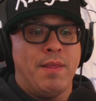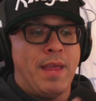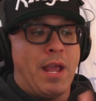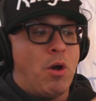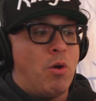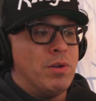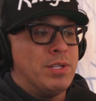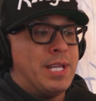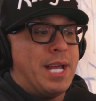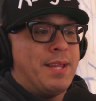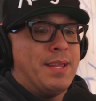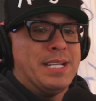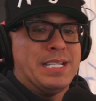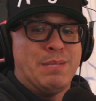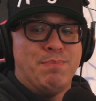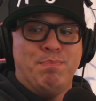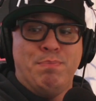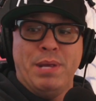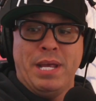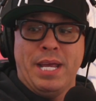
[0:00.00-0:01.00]
they always had
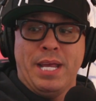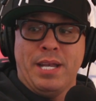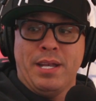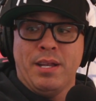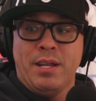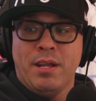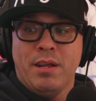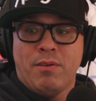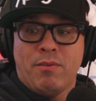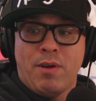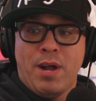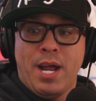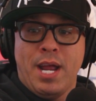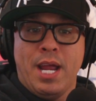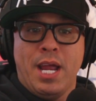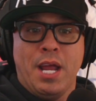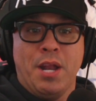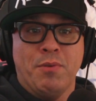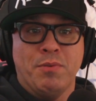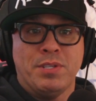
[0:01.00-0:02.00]
this bin,
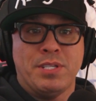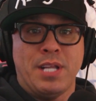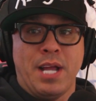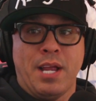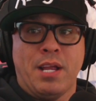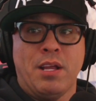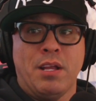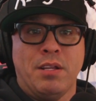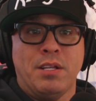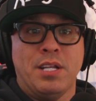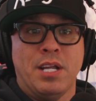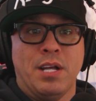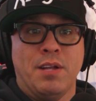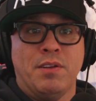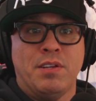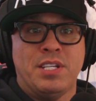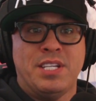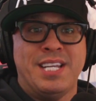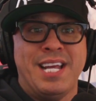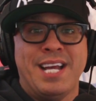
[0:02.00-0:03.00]
right? And it was like
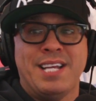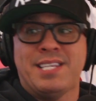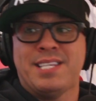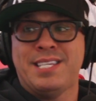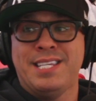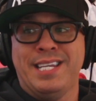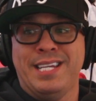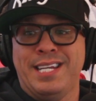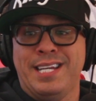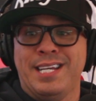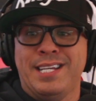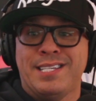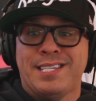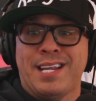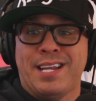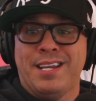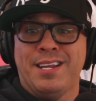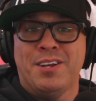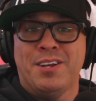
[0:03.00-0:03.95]
test CDs